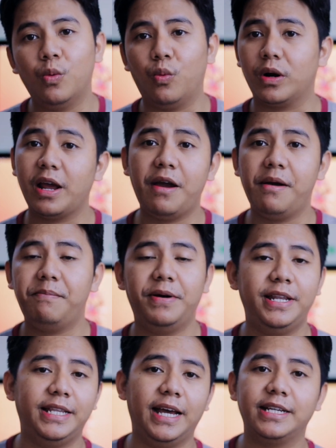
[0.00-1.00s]
What
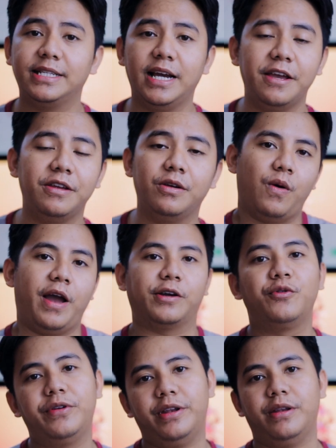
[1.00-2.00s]
happened that night, I
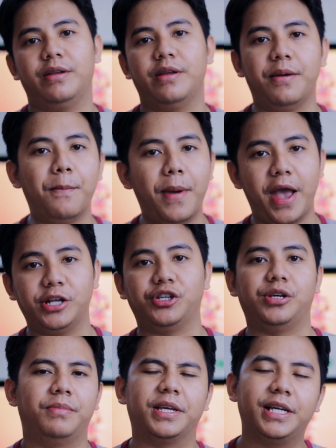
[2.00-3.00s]
couldn't
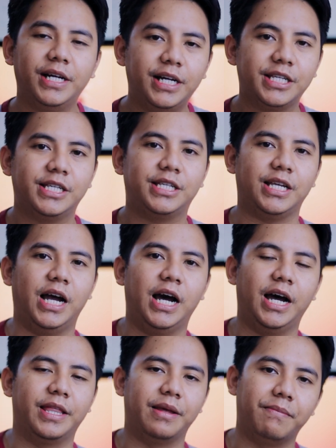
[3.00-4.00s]
imagine, because
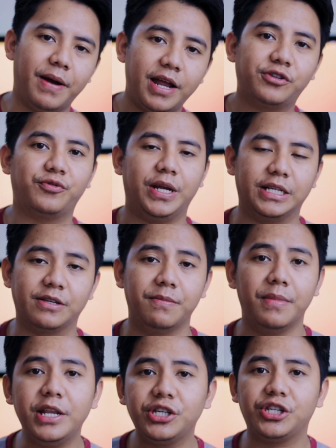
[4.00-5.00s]
the battery, as I
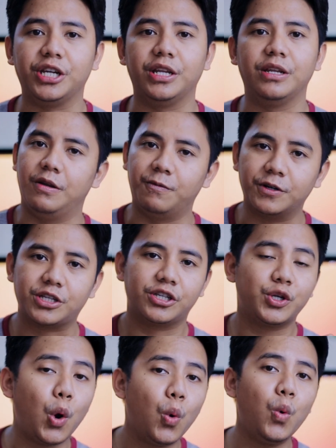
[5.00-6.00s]
mentioned, it was
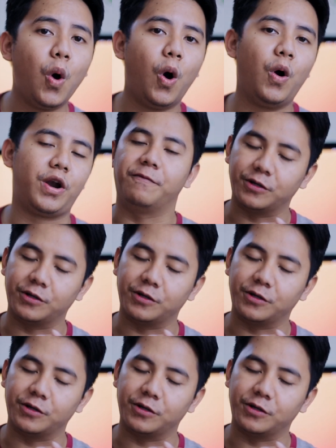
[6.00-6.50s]
too hot.